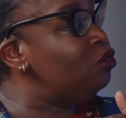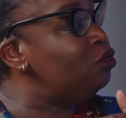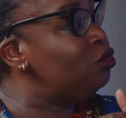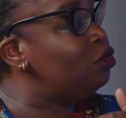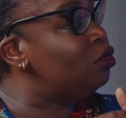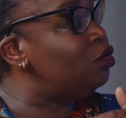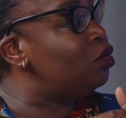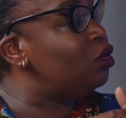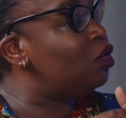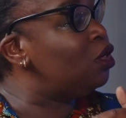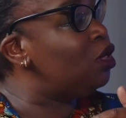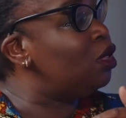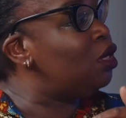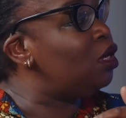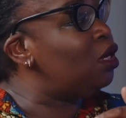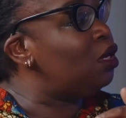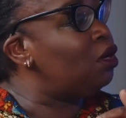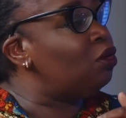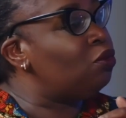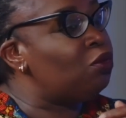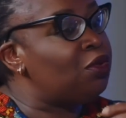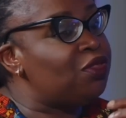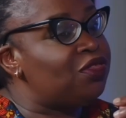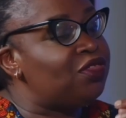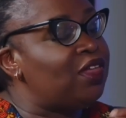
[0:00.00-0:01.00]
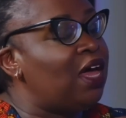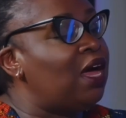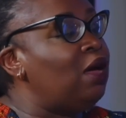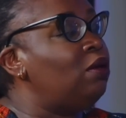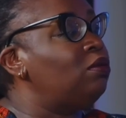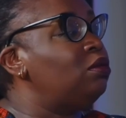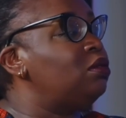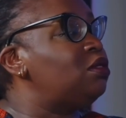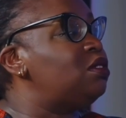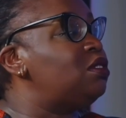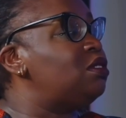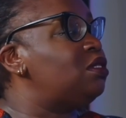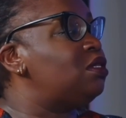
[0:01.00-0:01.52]
to
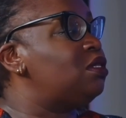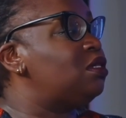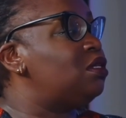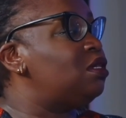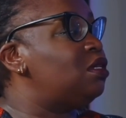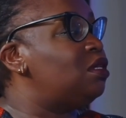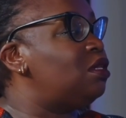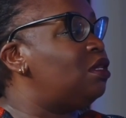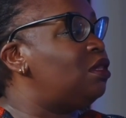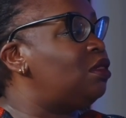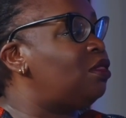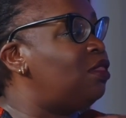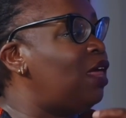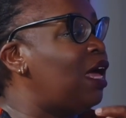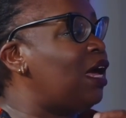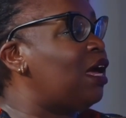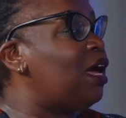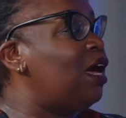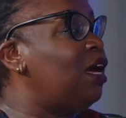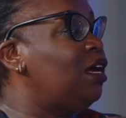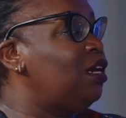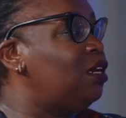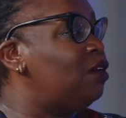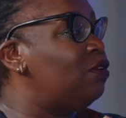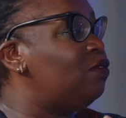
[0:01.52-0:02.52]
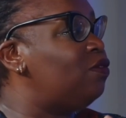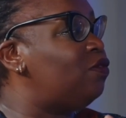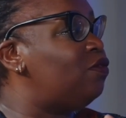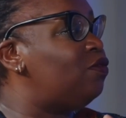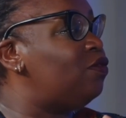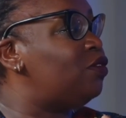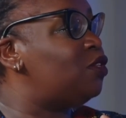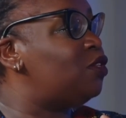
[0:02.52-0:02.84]
without that kind